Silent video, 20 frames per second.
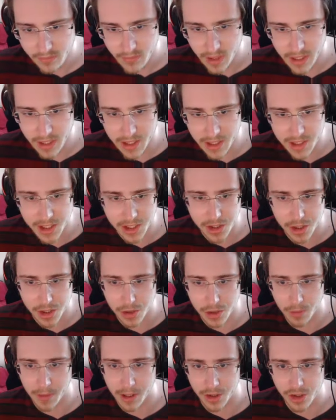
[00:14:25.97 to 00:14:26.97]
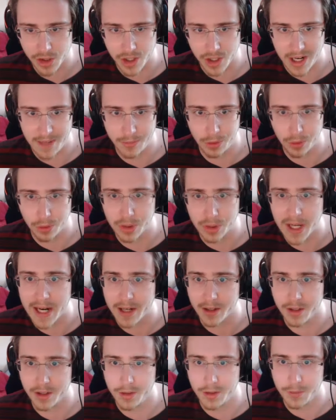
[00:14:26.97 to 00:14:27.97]
It's it's too much. I'm too
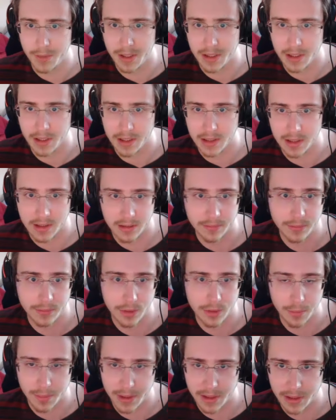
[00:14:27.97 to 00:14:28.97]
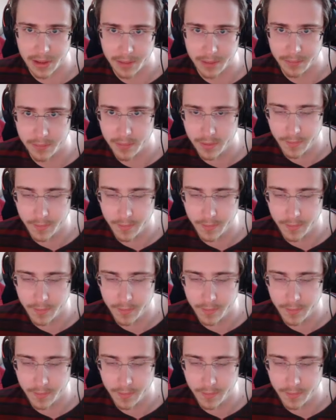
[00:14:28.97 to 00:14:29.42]
tired to be uh to be